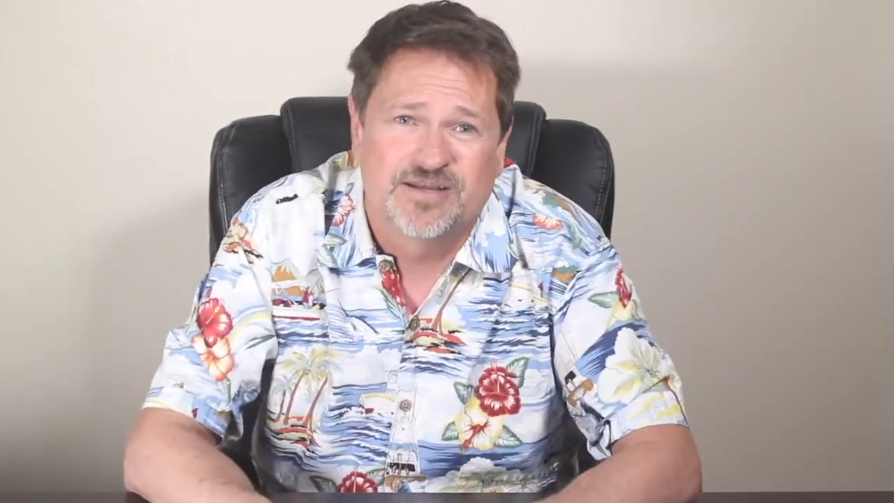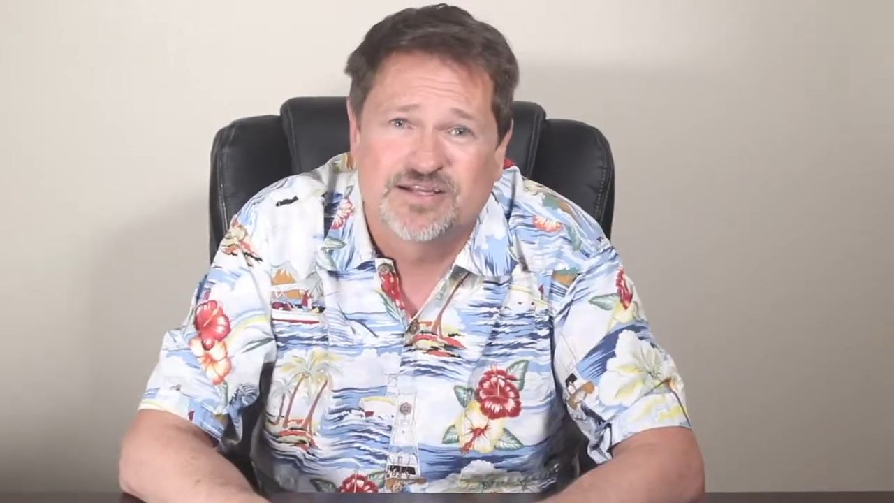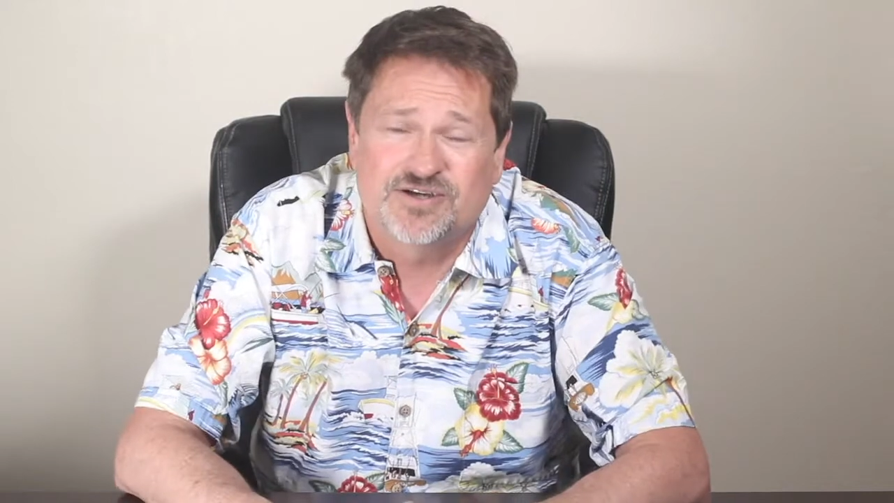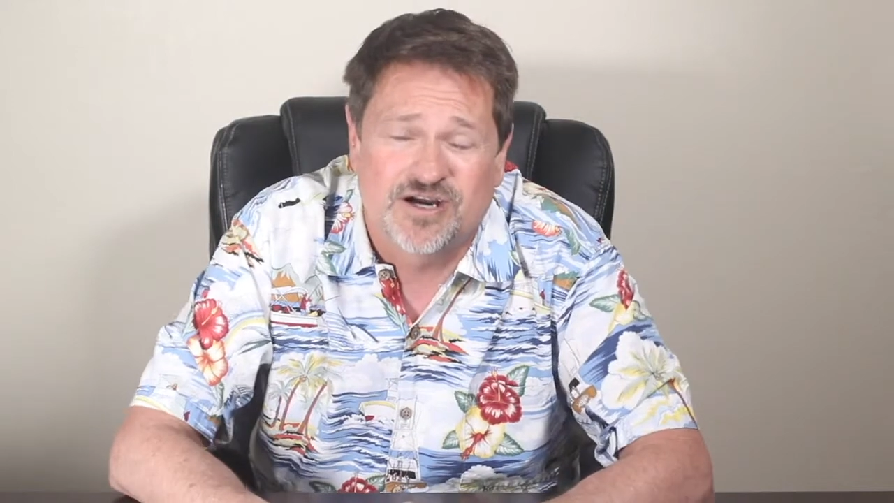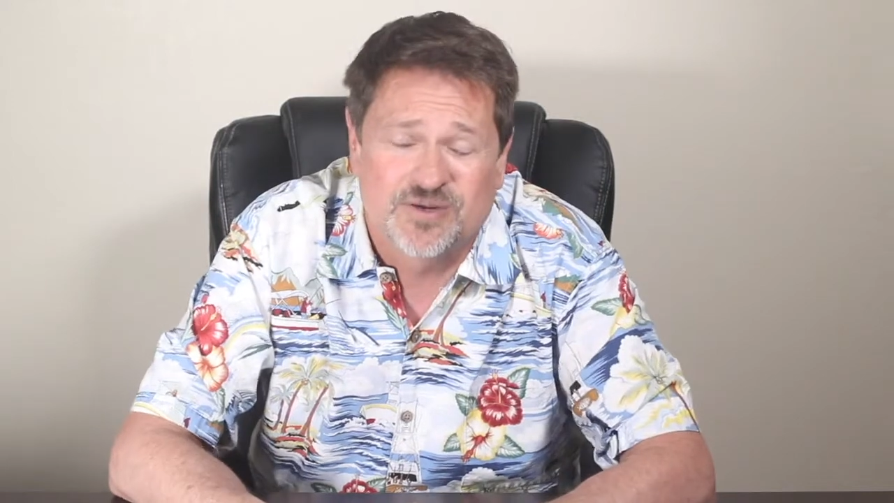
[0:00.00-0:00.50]

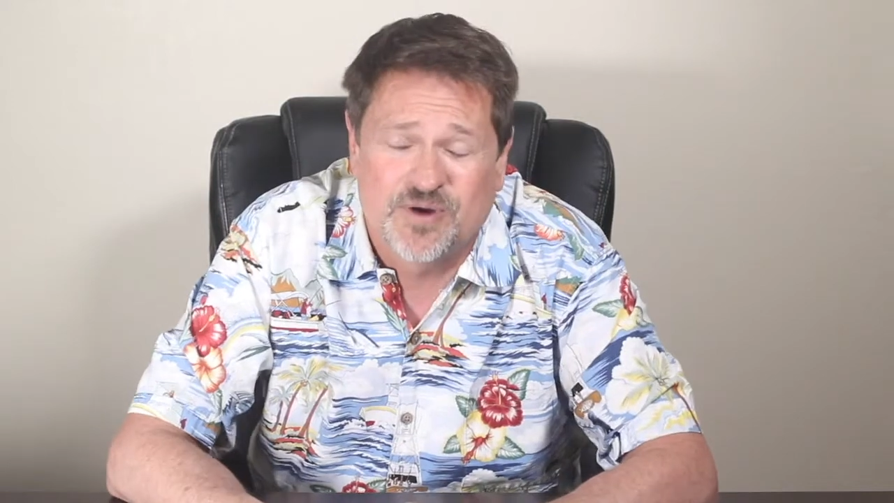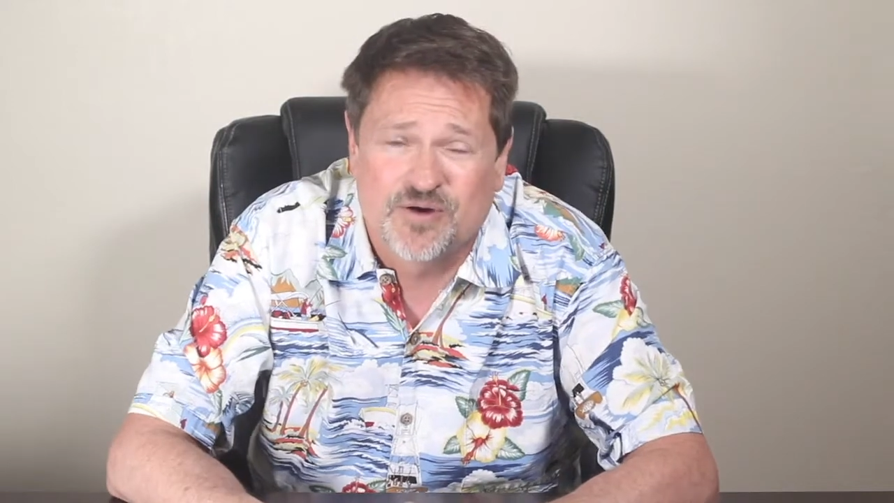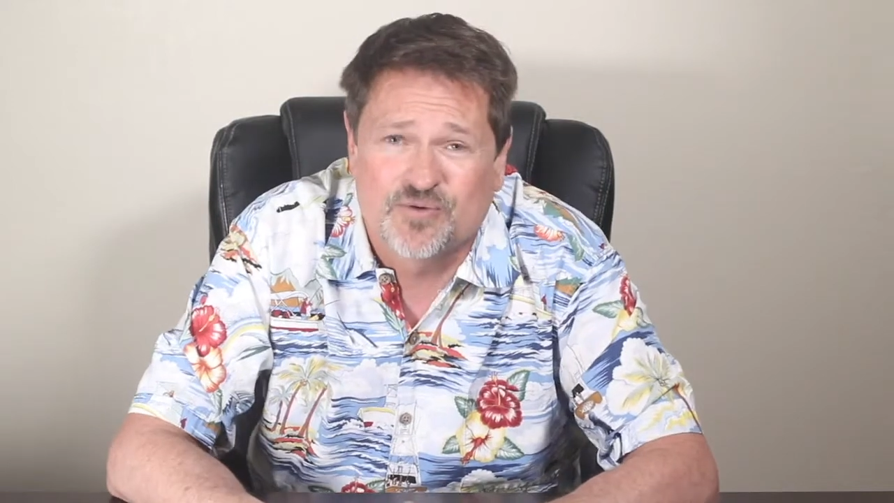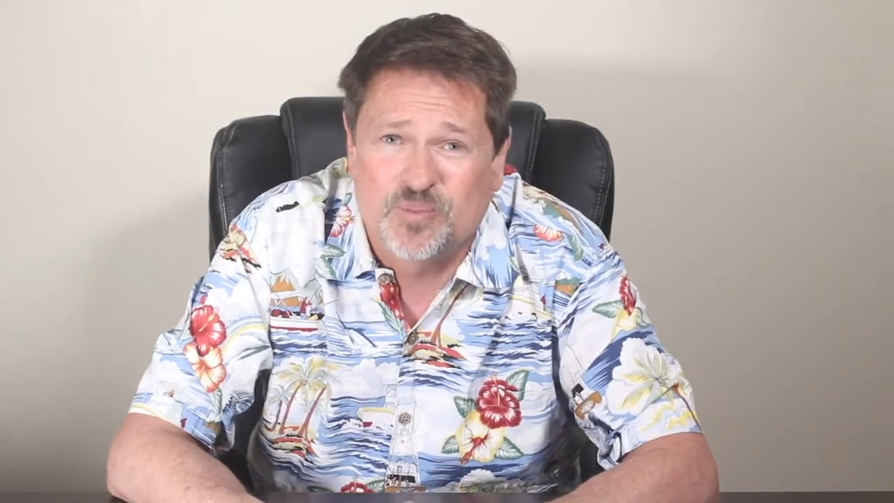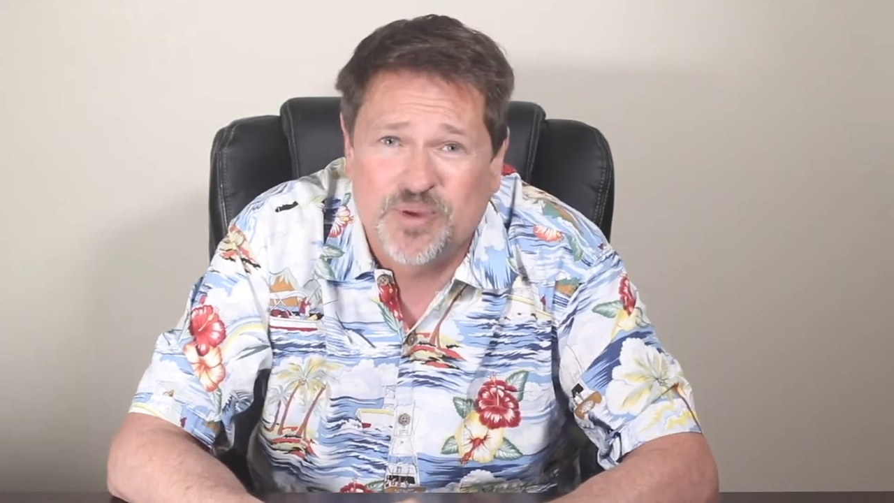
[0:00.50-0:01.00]
He talked
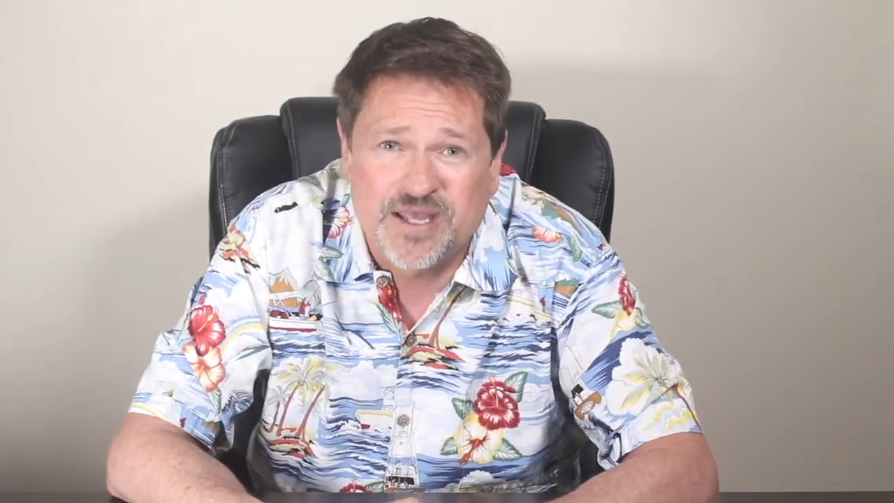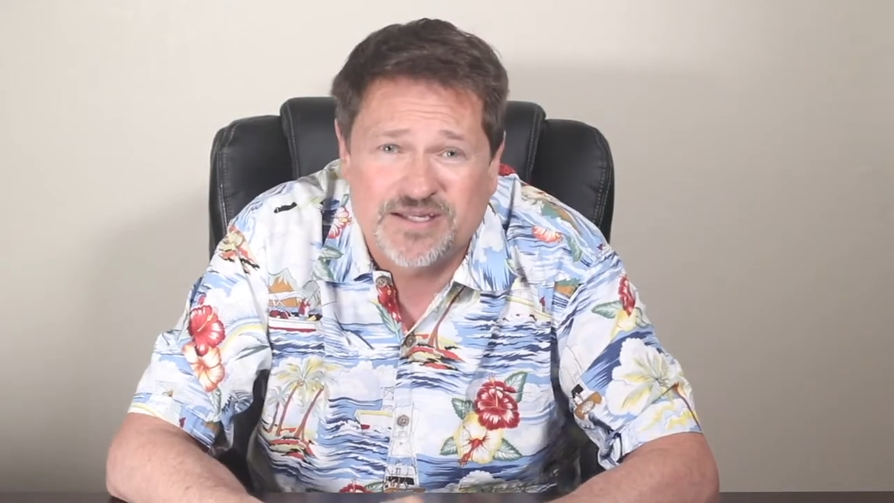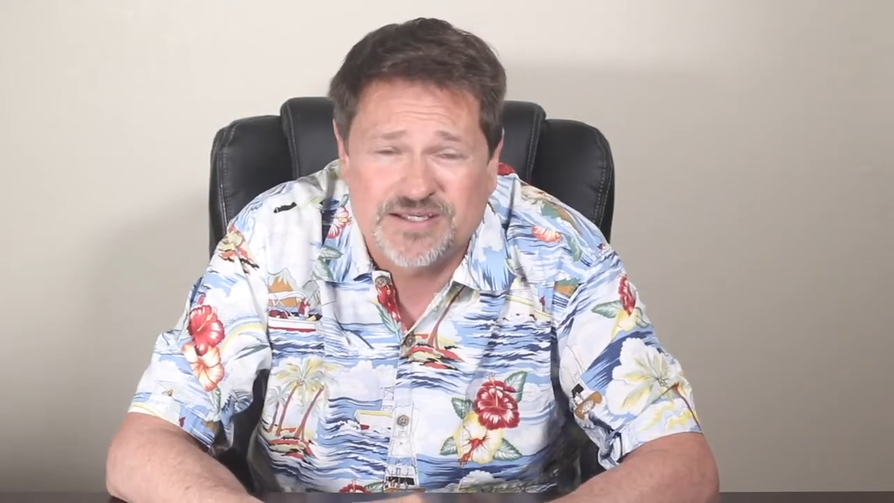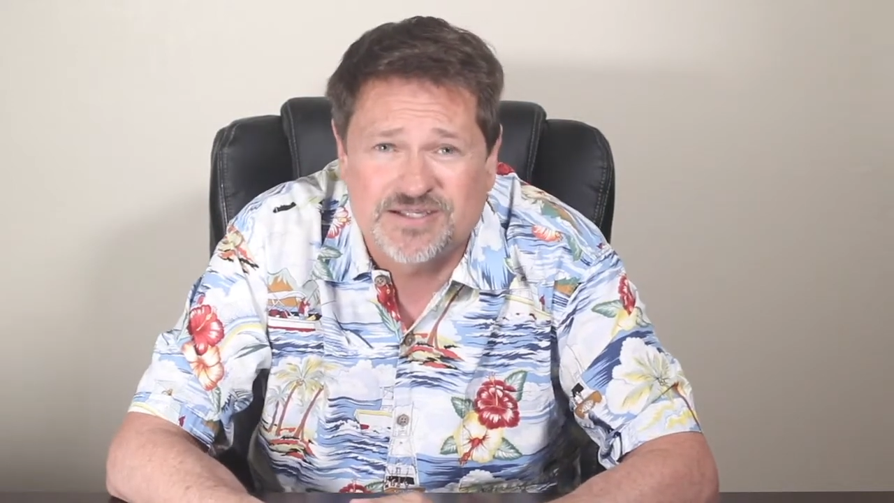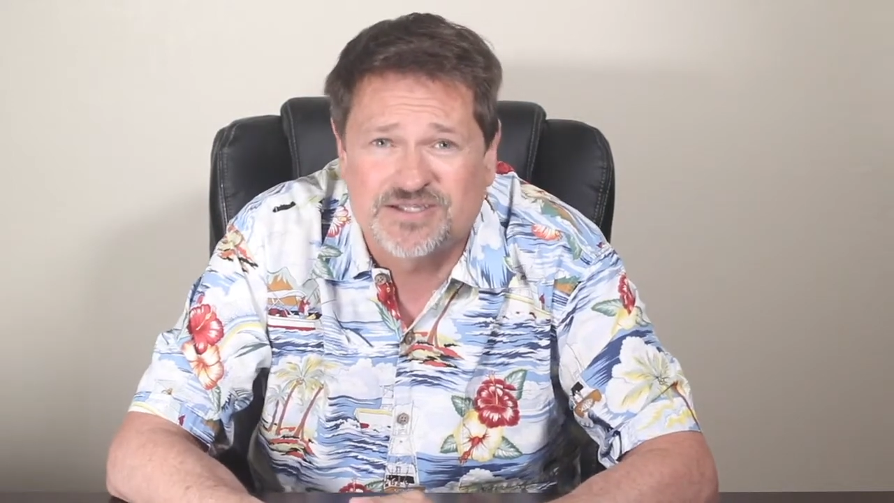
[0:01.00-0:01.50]
about
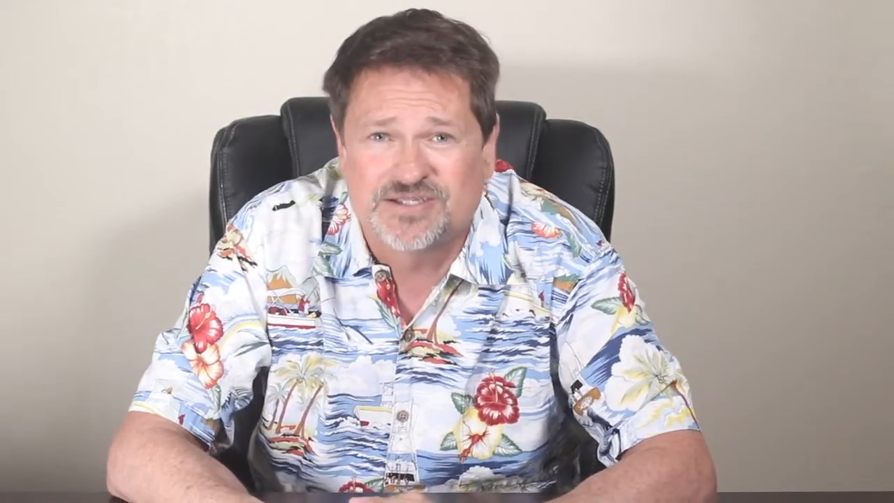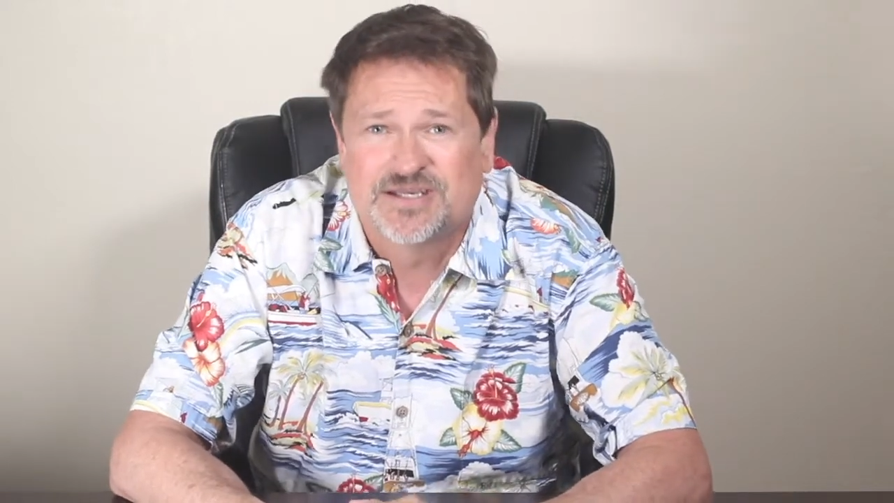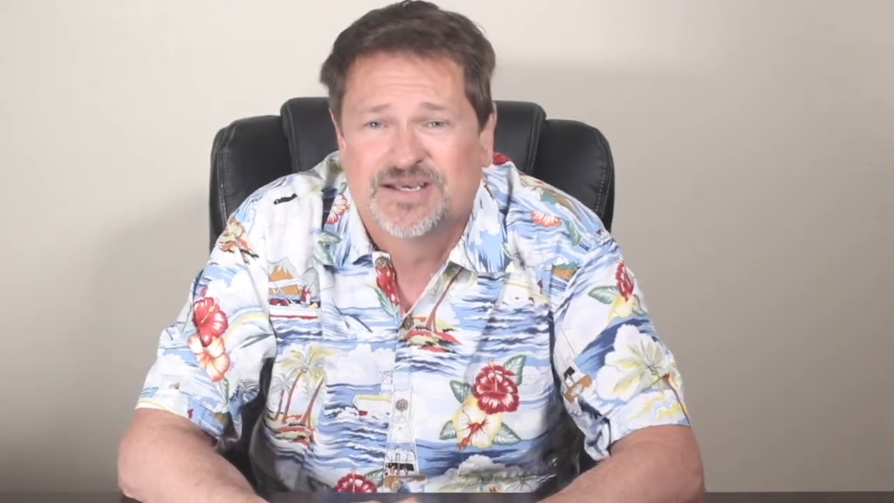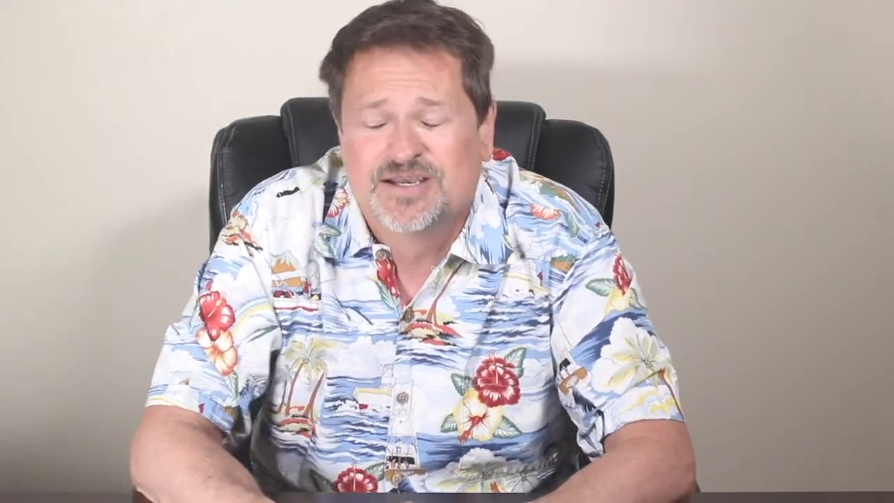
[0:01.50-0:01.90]
repentance.